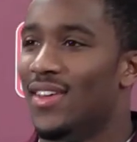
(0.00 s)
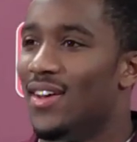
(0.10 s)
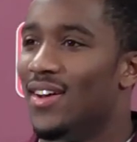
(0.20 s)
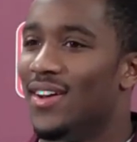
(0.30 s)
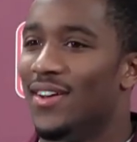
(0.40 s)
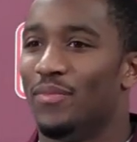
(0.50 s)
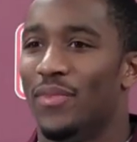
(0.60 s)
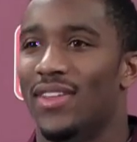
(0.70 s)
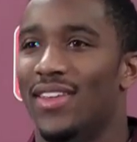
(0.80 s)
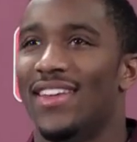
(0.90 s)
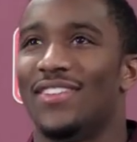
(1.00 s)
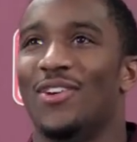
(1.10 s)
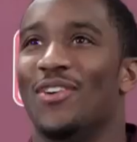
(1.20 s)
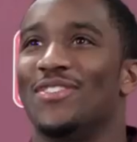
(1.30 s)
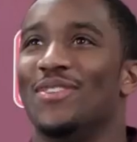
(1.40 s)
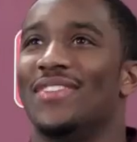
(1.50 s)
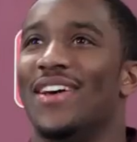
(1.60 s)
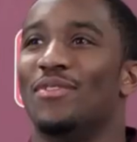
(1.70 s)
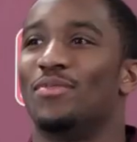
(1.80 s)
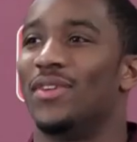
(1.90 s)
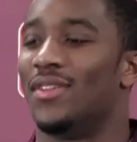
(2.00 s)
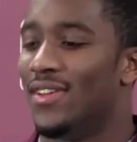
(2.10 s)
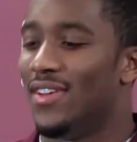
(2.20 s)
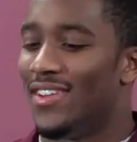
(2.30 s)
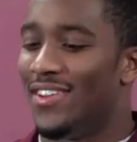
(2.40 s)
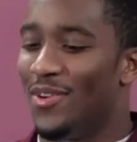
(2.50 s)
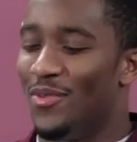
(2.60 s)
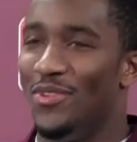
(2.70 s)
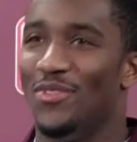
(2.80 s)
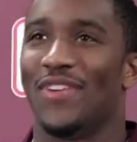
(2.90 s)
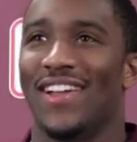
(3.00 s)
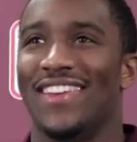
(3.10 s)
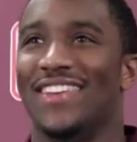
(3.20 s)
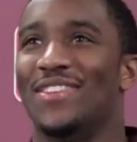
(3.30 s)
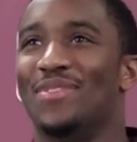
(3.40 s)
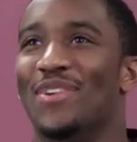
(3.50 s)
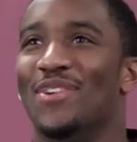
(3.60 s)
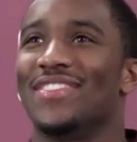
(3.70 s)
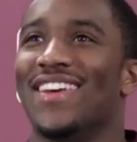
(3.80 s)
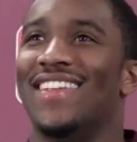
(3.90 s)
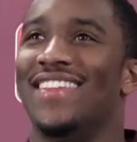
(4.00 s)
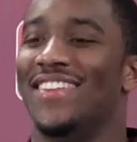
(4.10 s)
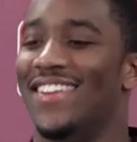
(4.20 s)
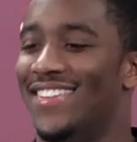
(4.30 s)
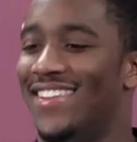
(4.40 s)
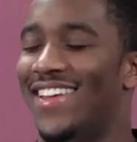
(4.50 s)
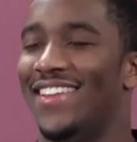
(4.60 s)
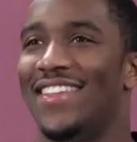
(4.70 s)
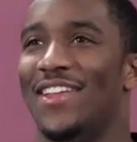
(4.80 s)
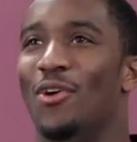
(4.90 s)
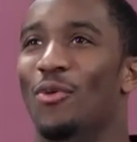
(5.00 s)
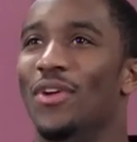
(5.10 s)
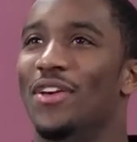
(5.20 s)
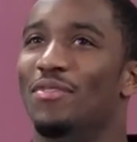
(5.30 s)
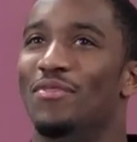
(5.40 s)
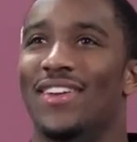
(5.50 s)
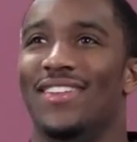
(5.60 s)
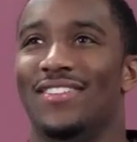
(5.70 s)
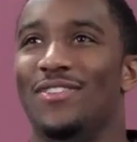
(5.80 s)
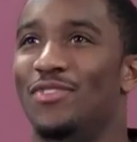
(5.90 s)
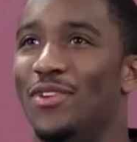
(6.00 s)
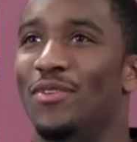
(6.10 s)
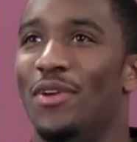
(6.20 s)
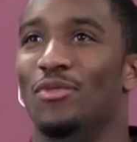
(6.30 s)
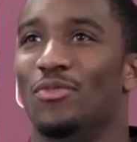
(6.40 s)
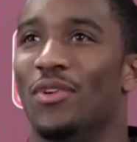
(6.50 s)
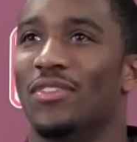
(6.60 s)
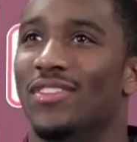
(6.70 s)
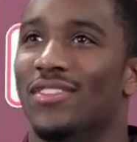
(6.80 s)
But it gets hard sometimes. But, you know, when you finally get to the bowl site and you get to that whole week of events, you see it was worth